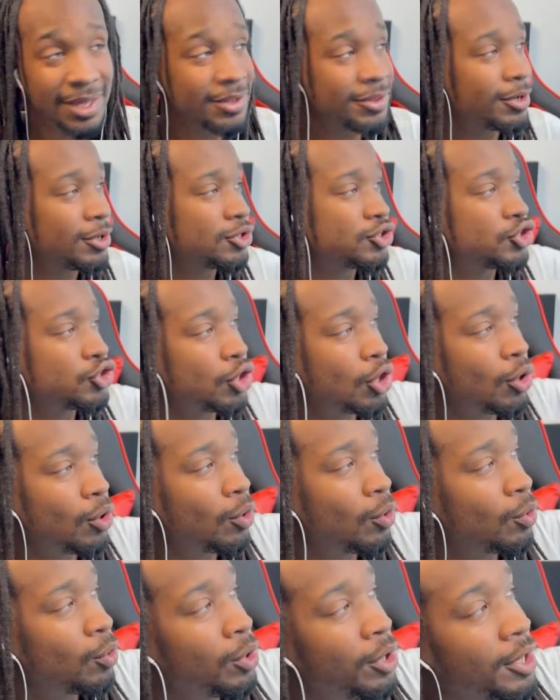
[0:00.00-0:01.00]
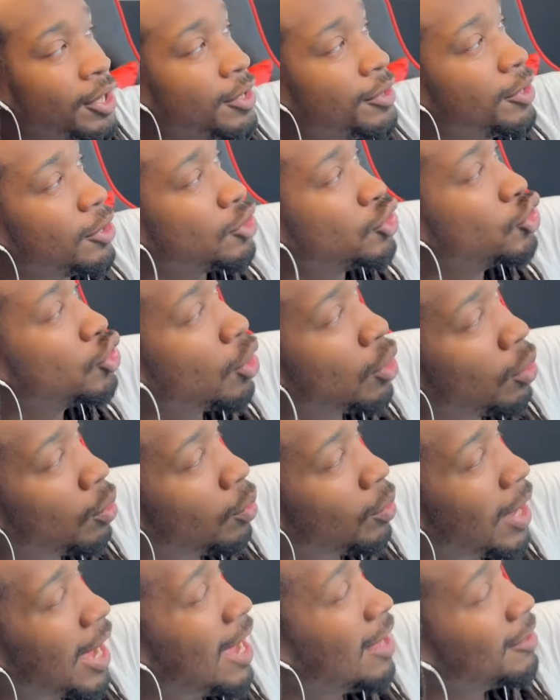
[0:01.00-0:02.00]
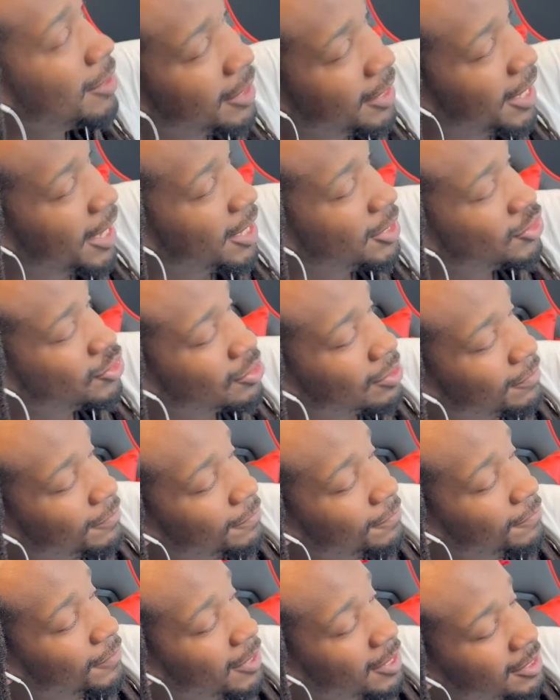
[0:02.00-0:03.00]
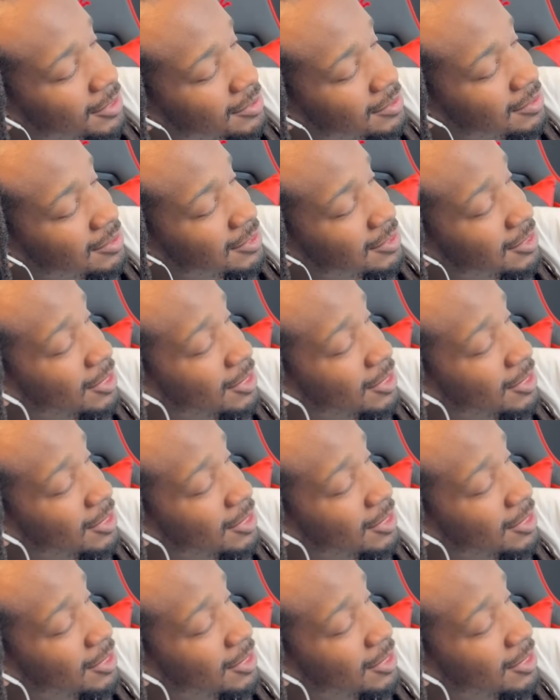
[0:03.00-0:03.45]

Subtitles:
There's no allocation of funds.